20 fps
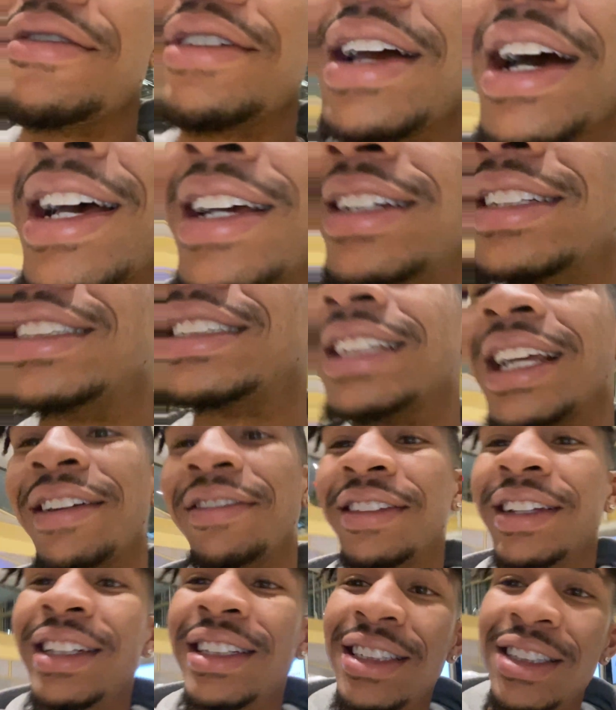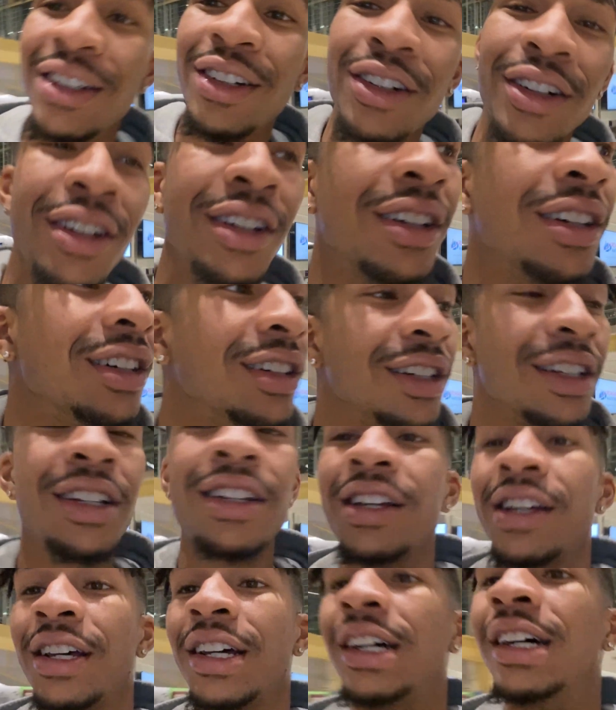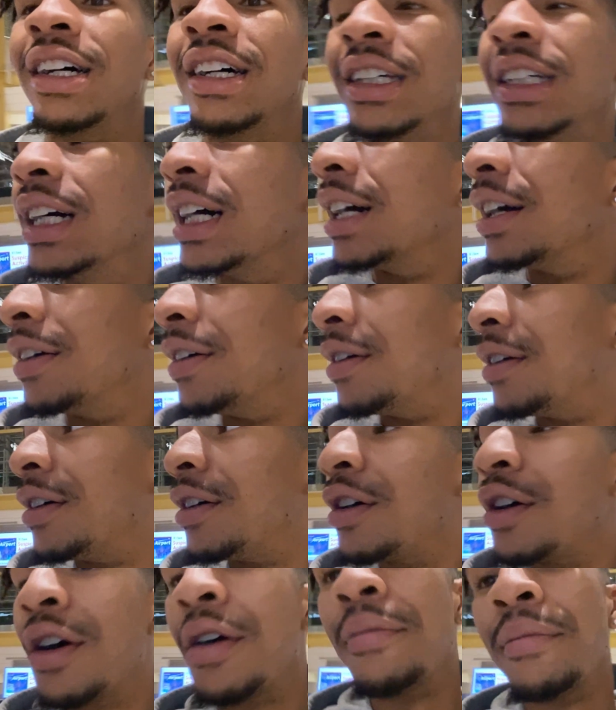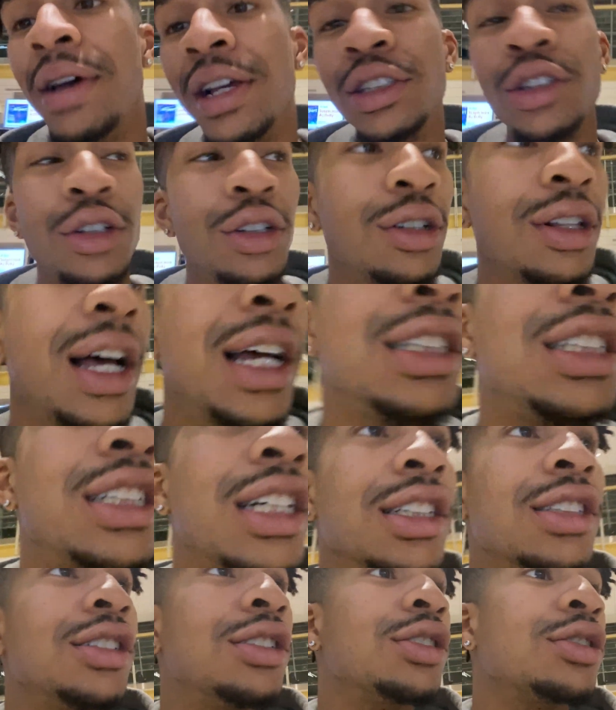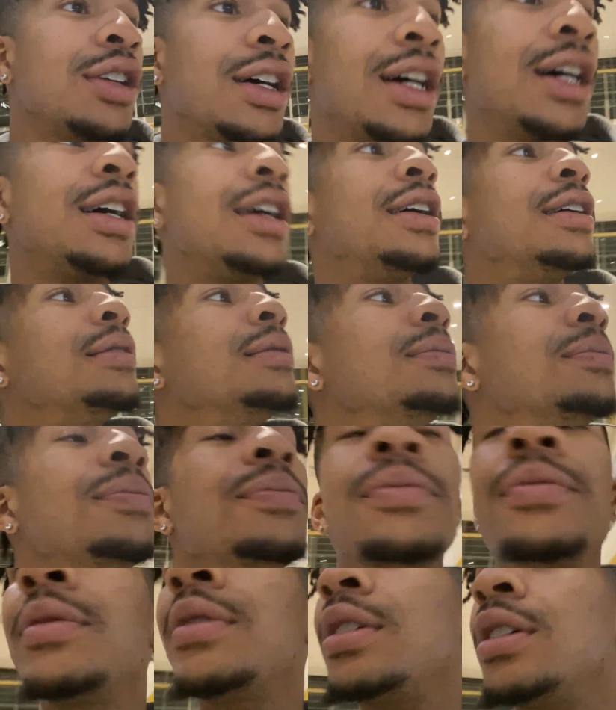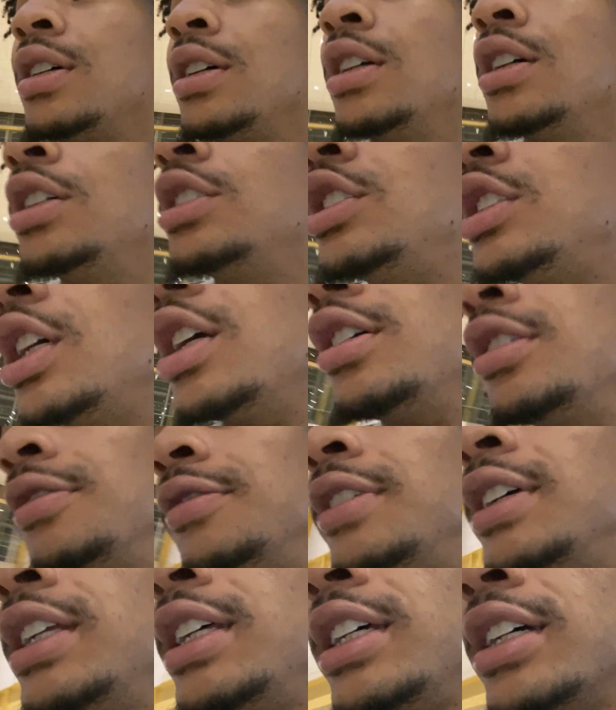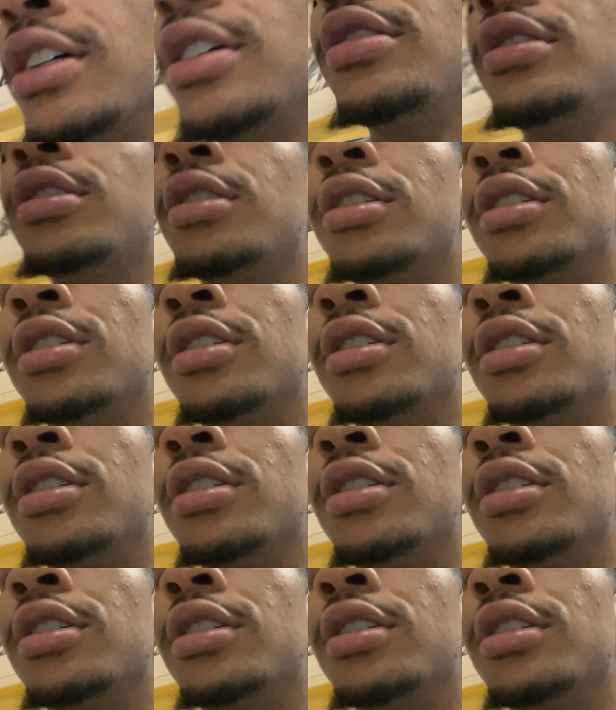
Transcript: We got here safely. So yeah, make sure you like, share, subscribe, share the video.